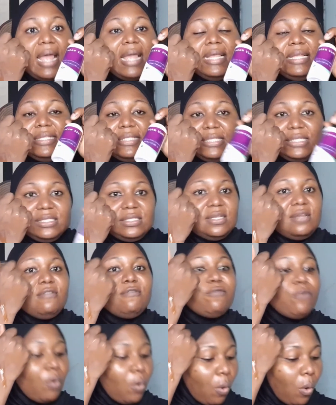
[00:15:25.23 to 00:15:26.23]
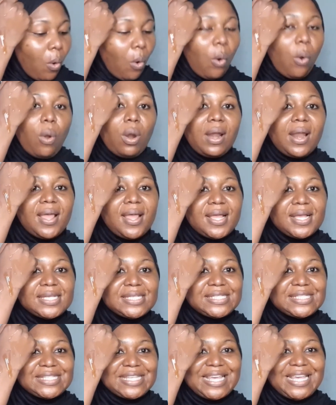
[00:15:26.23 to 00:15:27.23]
it is for all
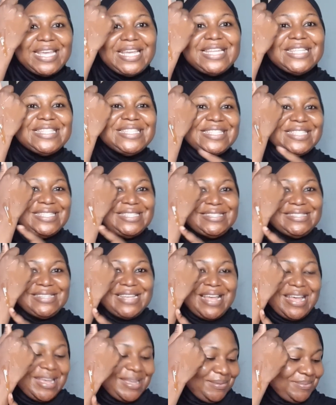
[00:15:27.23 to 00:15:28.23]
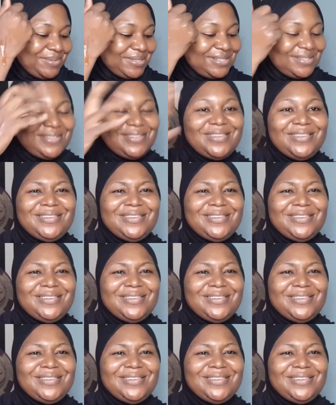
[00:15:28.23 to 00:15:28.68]
skin types.